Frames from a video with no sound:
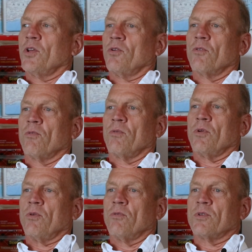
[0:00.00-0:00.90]

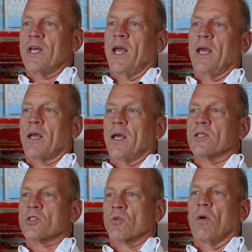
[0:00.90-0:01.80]
you take
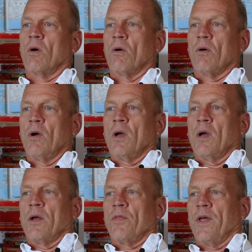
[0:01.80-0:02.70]
a soil
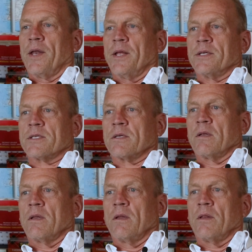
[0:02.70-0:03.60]
that is
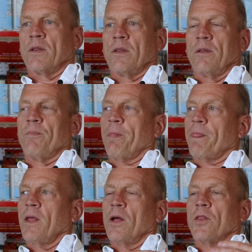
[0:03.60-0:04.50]

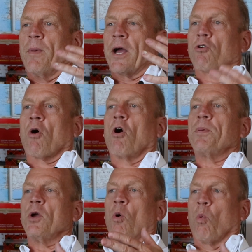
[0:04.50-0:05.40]
the
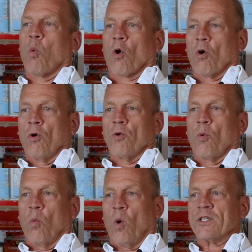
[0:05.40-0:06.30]
microbial world.
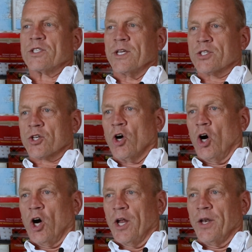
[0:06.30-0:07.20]
Once it's
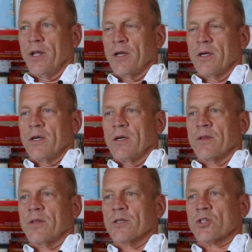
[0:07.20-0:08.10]
gone,
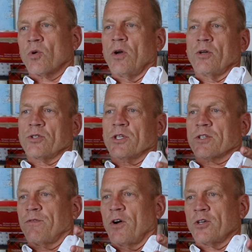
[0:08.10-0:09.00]
the soil
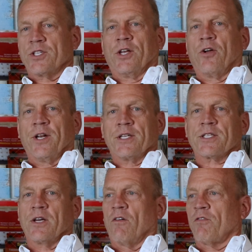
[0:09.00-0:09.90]
just falls in on
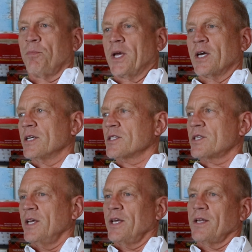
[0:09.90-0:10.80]
itself
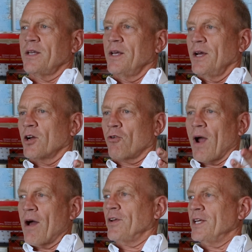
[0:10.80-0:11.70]
because
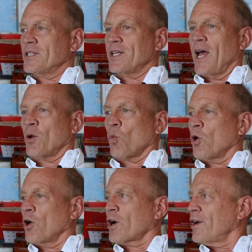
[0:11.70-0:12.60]
gravity's at
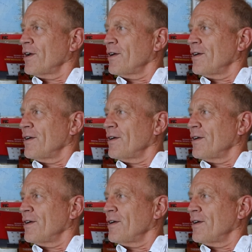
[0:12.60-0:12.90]
work.